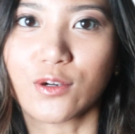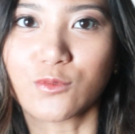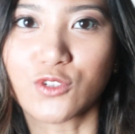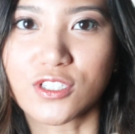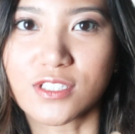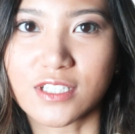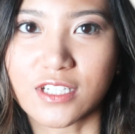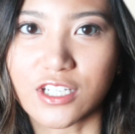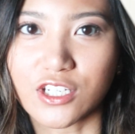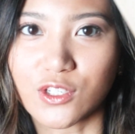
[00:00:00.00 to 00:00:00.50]
I'm
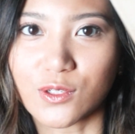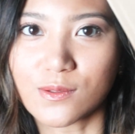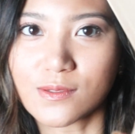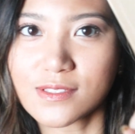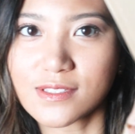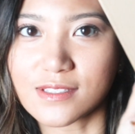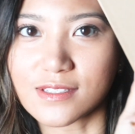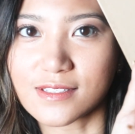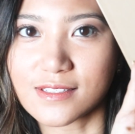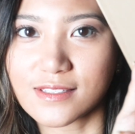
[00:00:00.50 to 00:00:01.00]
just gonna
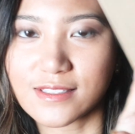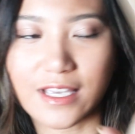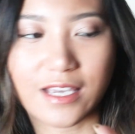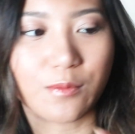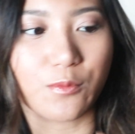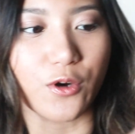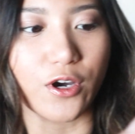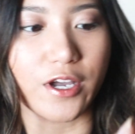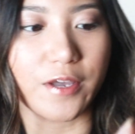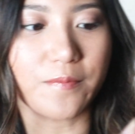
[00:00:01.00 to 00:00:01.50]
use the
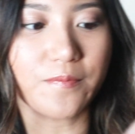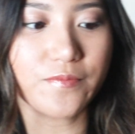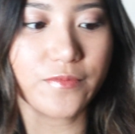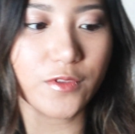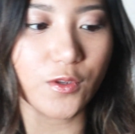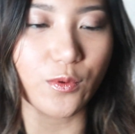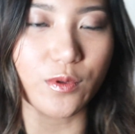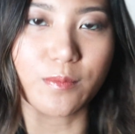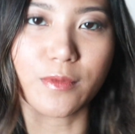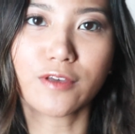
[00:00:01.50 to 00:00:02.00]
same one
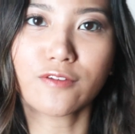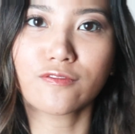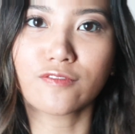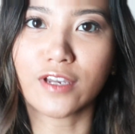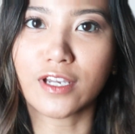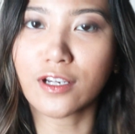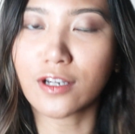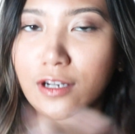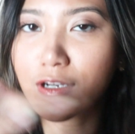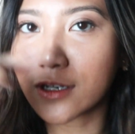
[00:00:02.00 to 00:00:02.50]
with my
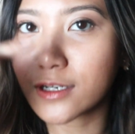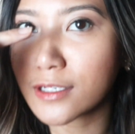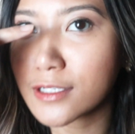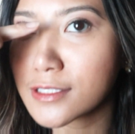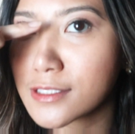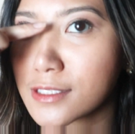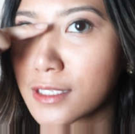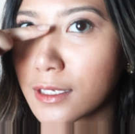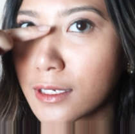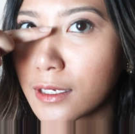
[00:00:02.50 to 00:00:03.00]

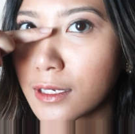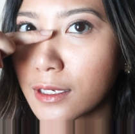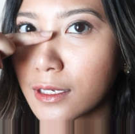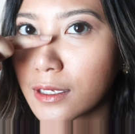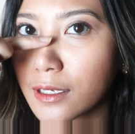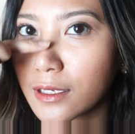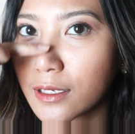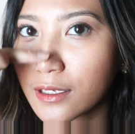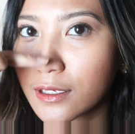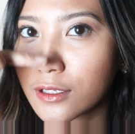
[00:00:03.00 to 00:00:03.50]
fingers
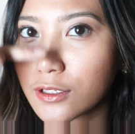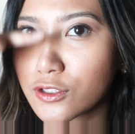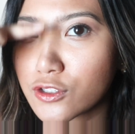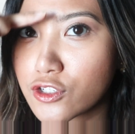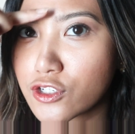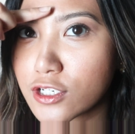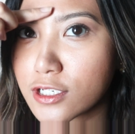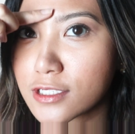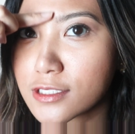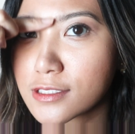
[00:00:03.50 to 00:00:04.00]

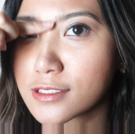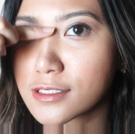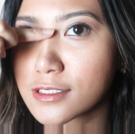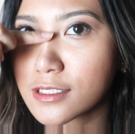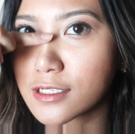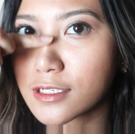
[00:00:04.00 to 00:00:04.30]
and just